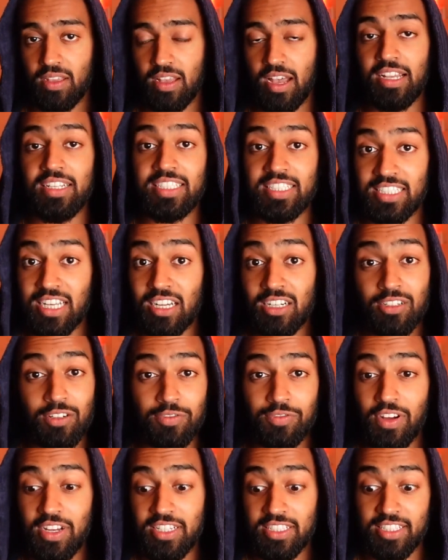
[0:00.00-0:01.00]
I
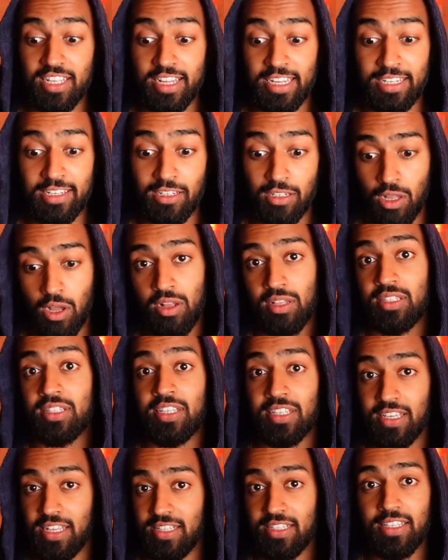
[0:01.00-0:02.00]
sacrificed a lot
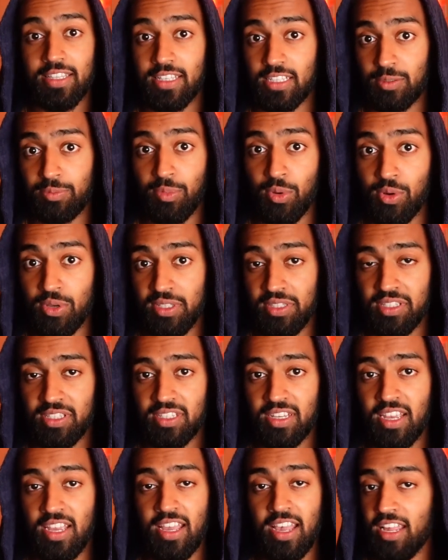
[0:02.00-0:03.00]
to get to this
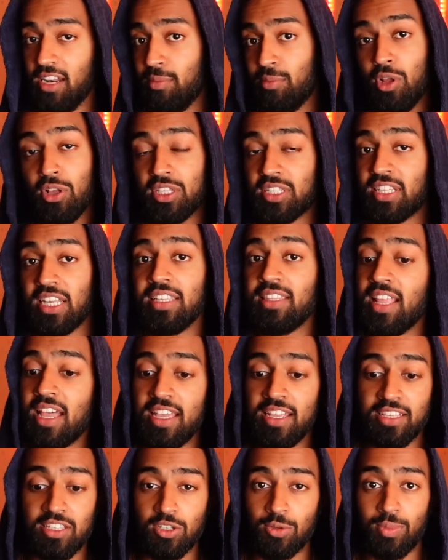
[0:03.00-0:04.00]
point. And I'm not saying
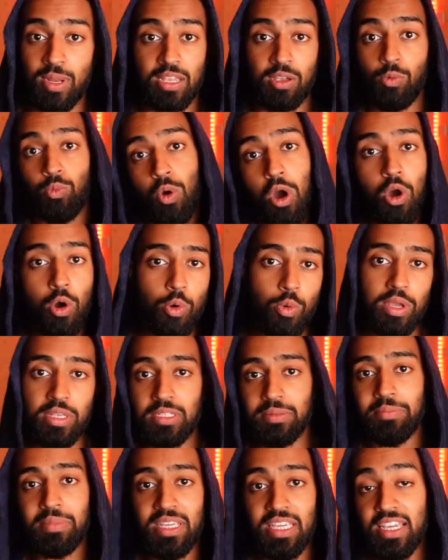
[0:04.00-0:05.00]
that in some like, woe
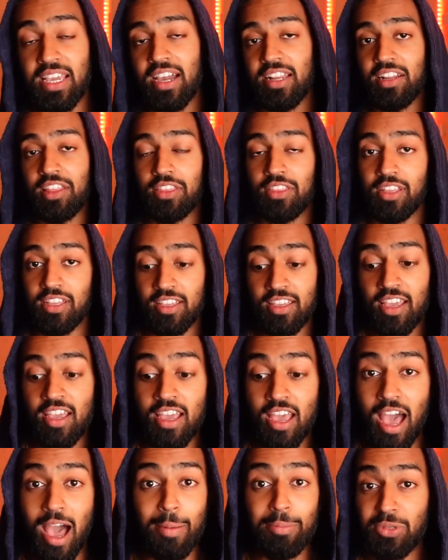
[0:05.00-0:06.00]
is me kind of thing.
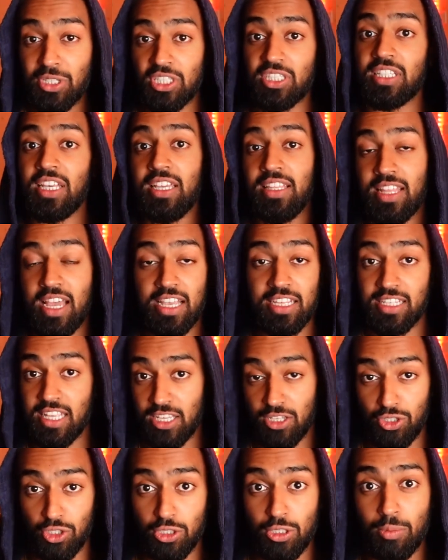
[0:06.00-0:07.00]
I'm just saying that as
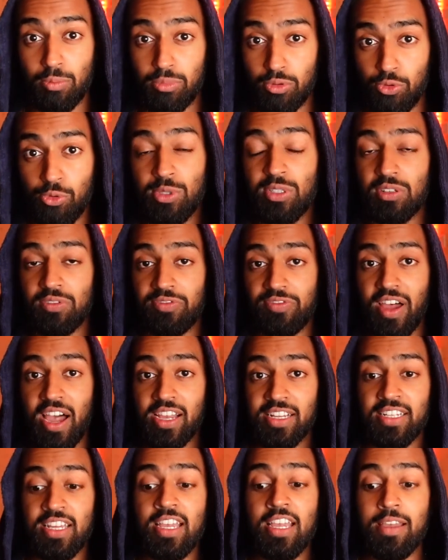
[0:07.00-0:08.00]
like just a brutal
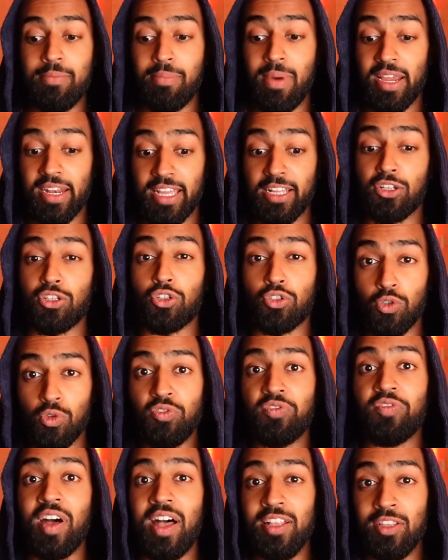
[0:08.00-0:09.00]
fact. My like
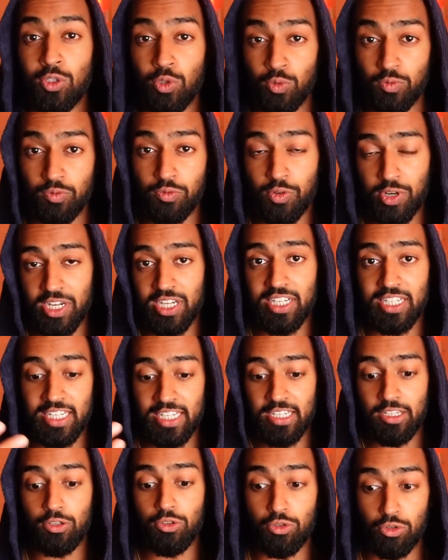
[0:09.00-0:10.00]
true fans who
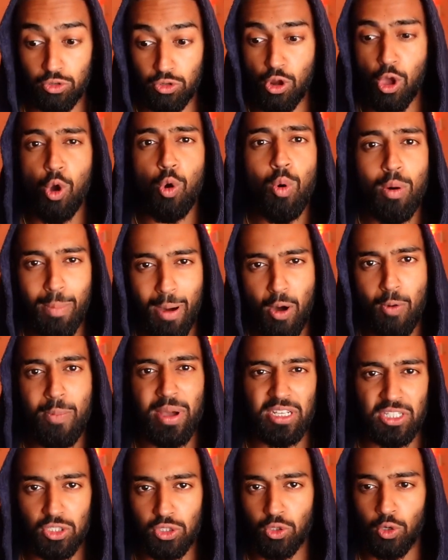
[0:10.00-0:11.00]
really know about
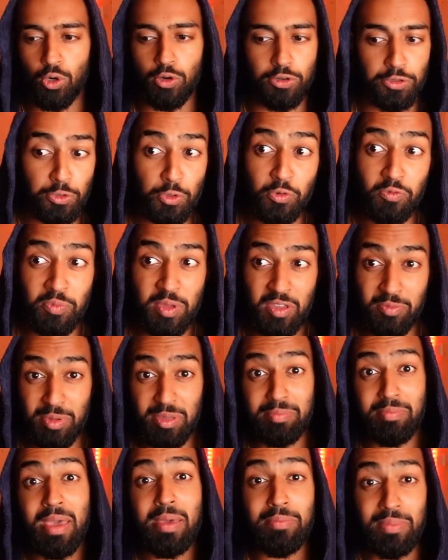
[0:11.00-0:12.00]
my story, who have
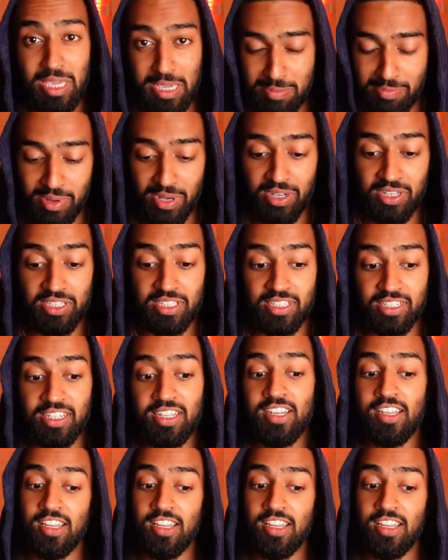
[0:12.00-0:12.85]
maybe met me in person,